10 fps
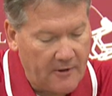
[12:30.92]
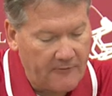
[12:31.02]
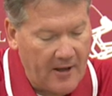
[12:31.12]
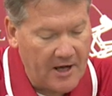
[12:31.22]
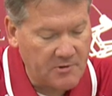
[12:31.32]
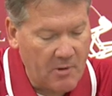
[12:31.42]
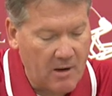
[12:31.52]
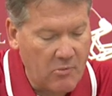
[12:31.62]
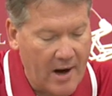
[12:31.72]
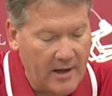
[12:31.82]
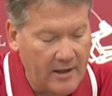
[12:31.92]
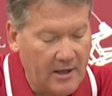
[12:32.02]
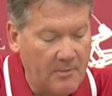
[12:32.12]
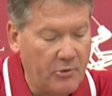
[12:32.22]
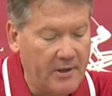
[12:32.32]
flash mob rally a
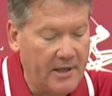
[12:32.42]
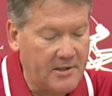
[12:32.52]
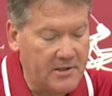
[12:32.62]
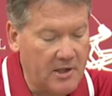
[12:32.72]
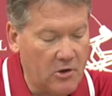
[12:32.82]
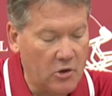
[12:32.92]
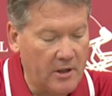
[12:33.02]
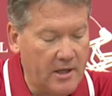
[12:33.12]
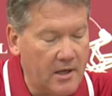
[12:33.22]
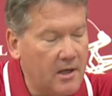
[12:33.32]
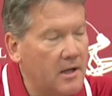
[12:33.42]
couple days early.